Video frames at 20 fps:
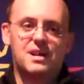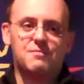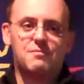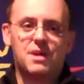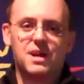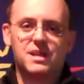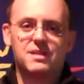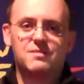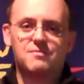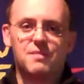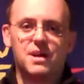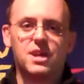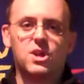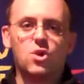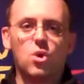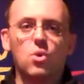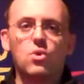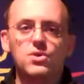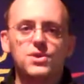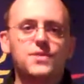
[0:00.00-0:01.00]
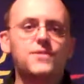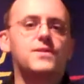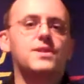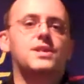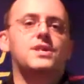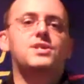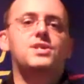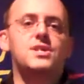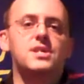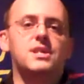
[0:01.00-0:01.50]
My goals for
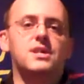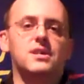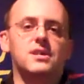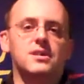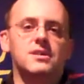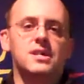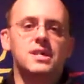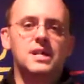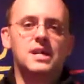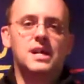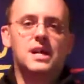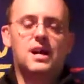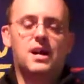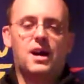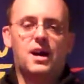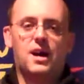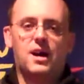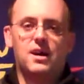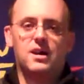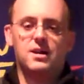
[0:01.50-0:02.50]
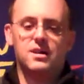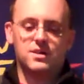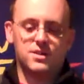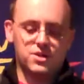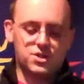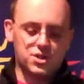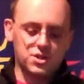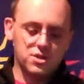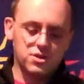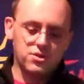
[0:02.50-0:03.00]
this year are
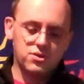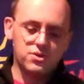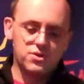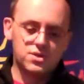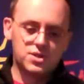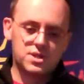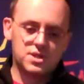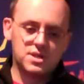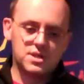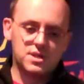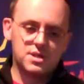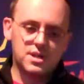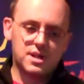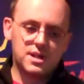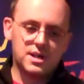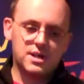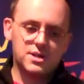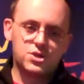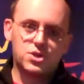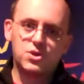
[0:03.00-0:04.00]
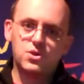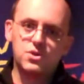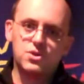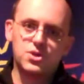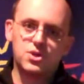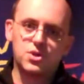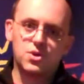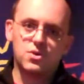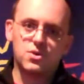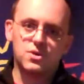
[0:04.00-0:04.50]
to lose 2
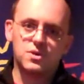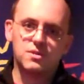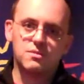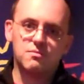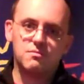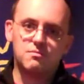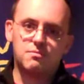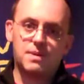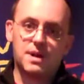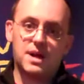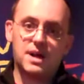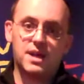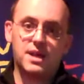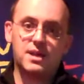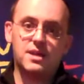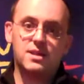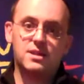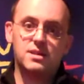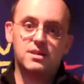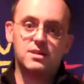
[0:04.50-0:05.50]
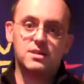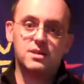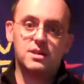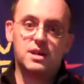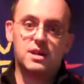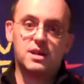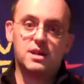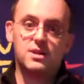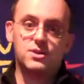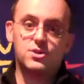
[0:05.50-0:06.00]
stone by
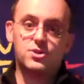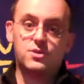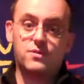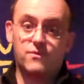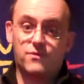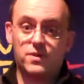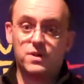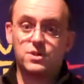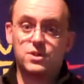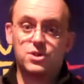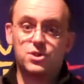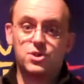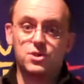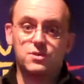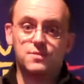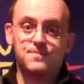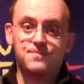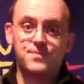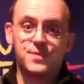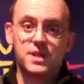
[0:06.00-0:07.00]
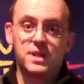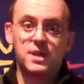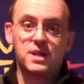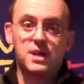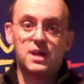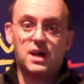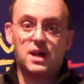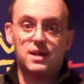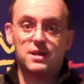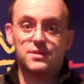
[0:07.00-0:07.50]
1st of June.
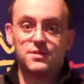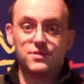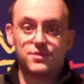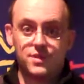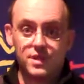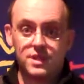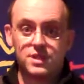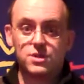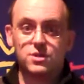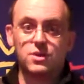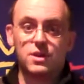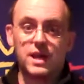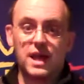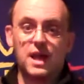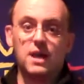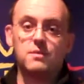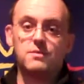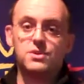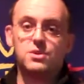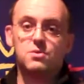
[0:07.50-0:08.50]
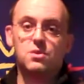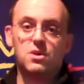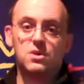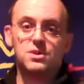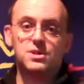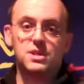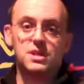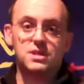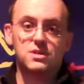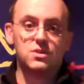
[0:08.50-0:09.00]
And this is going to help
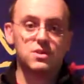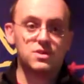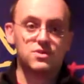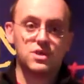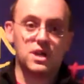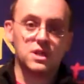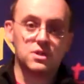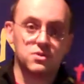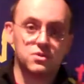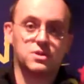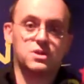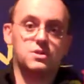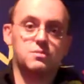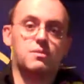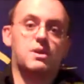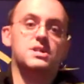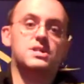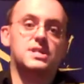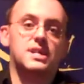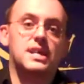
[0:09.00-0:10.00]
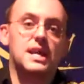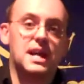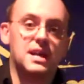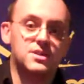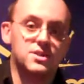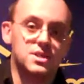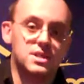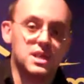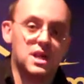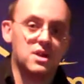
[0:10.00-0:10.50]
towards this. I'm going to try and lose as much as I
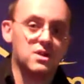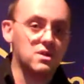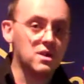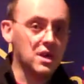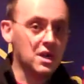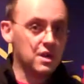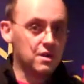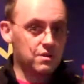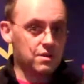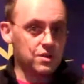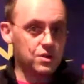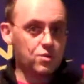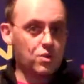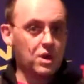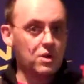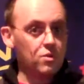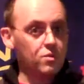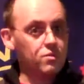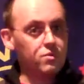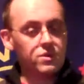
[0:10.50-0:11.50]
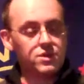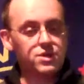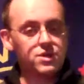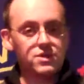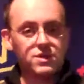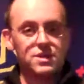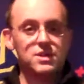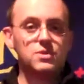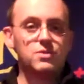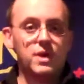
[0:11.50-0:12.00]
can just now, because while we're
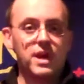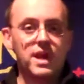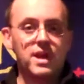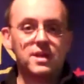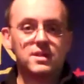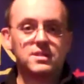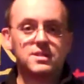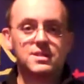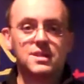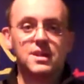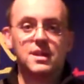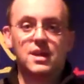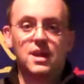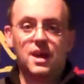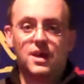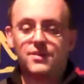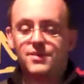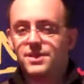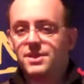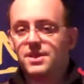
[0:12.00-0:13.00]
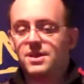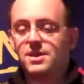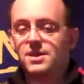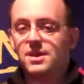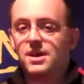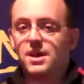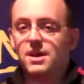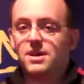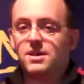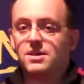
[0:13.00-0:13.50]
doing these weigh-ins at
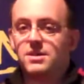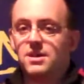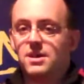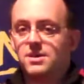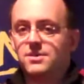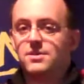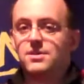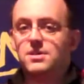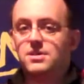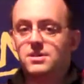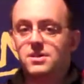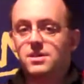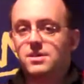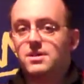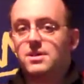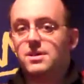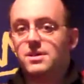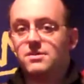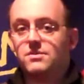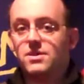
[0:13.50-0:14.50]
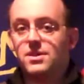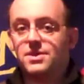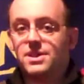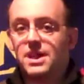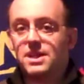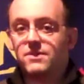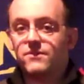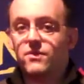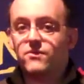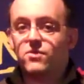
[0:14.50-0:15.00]
the
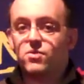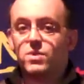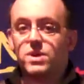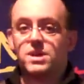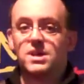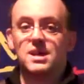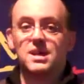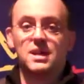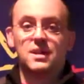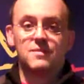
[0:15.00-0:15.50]
end of every week,